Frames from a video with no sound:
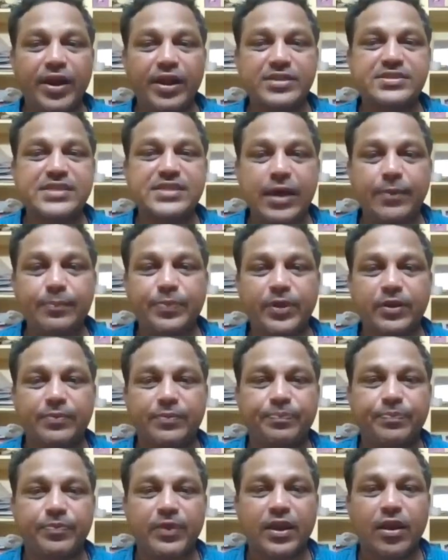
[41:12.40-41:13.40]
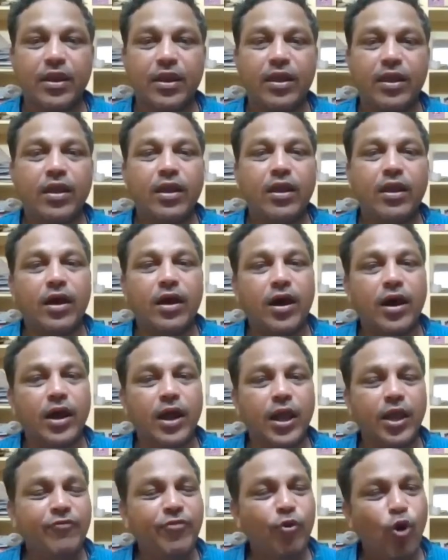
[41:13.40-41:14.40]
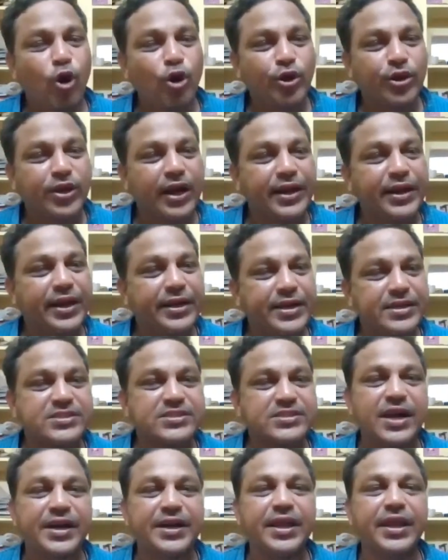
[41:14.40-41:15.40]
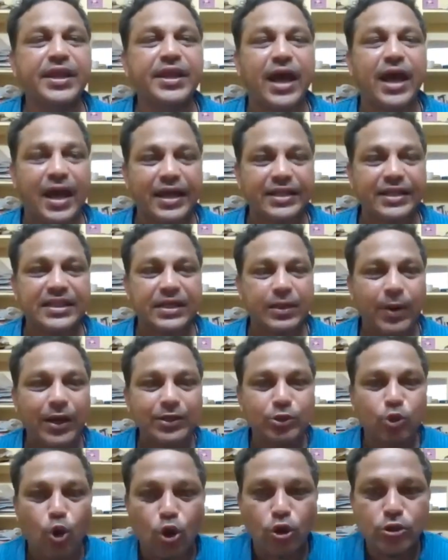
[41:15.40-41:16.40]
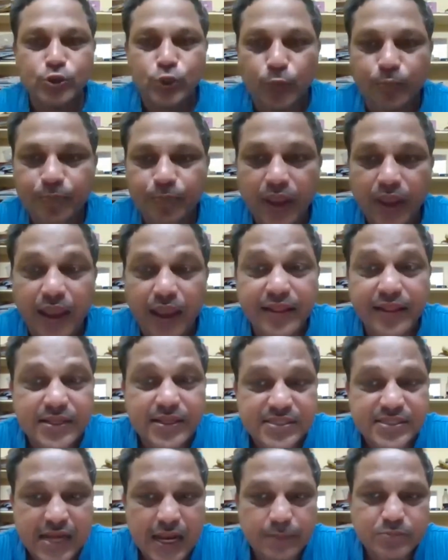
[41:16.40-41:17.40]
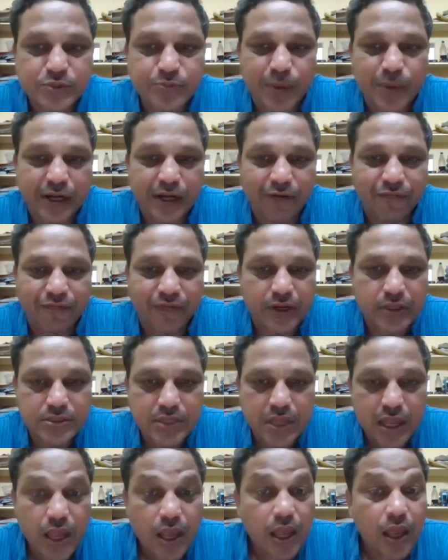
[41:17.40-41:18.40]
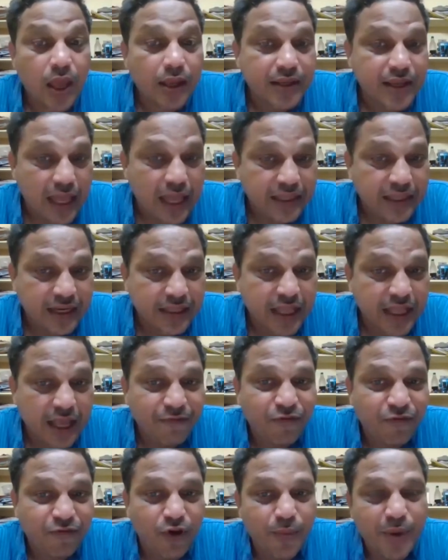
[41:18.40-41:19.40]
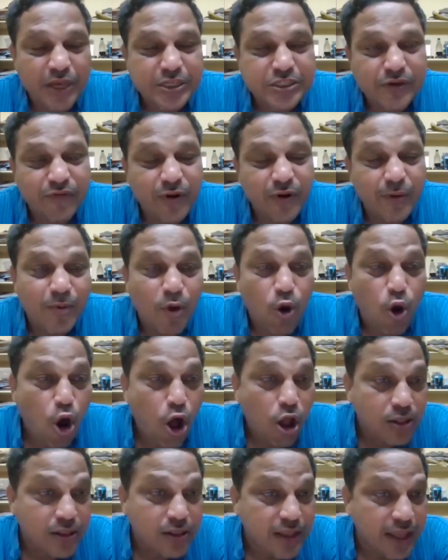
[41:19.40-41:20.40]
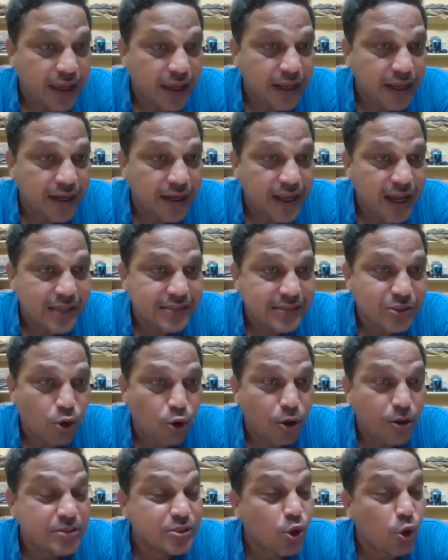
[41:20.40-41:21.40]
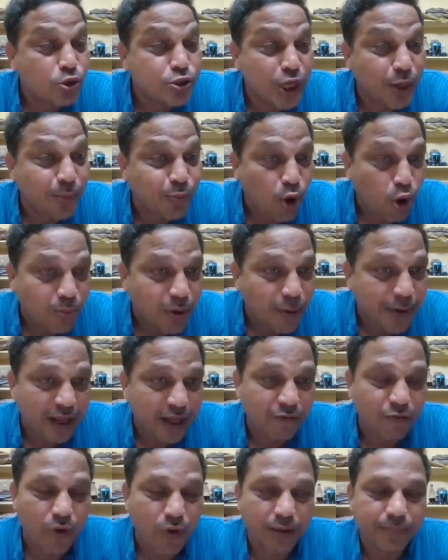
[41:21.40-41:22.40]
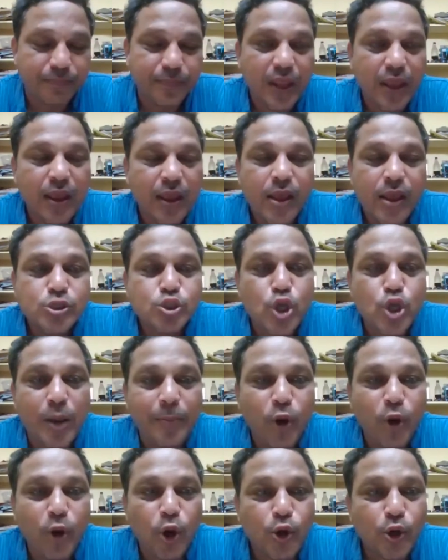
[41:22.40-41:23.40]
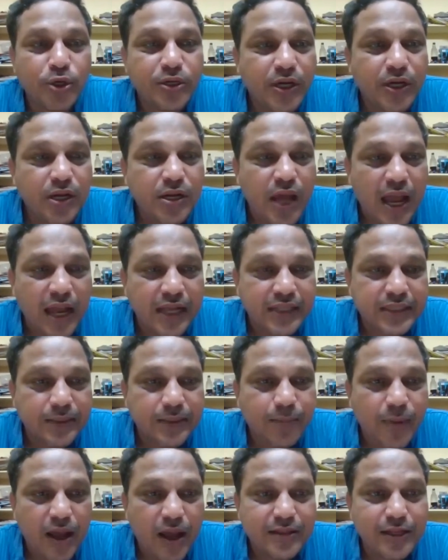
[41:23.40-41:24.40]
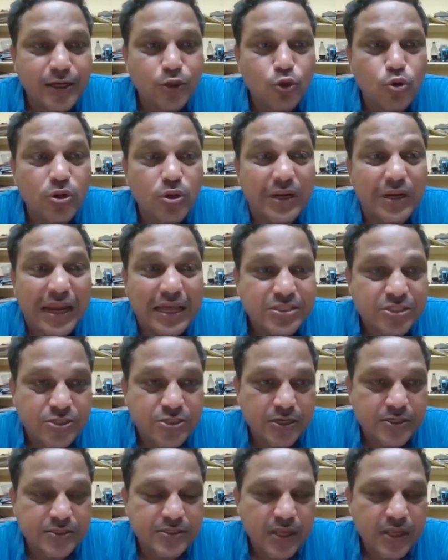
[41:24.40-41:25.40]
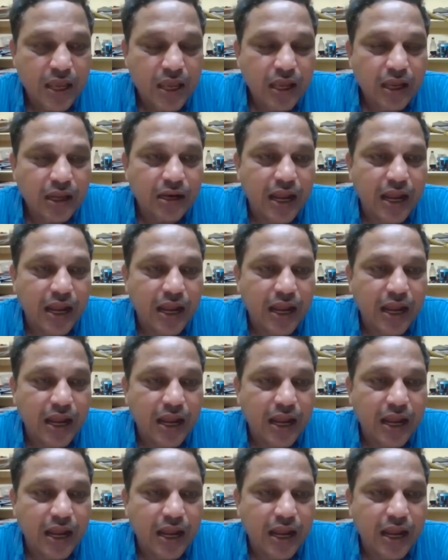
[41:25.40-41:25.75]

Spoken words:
For example, if you want to conduct a study in Hyderabad also, in the slums, my dear friends, gathering the information from all the areas is also a problematic one. So I'm going to turn Hyderabad into clusters.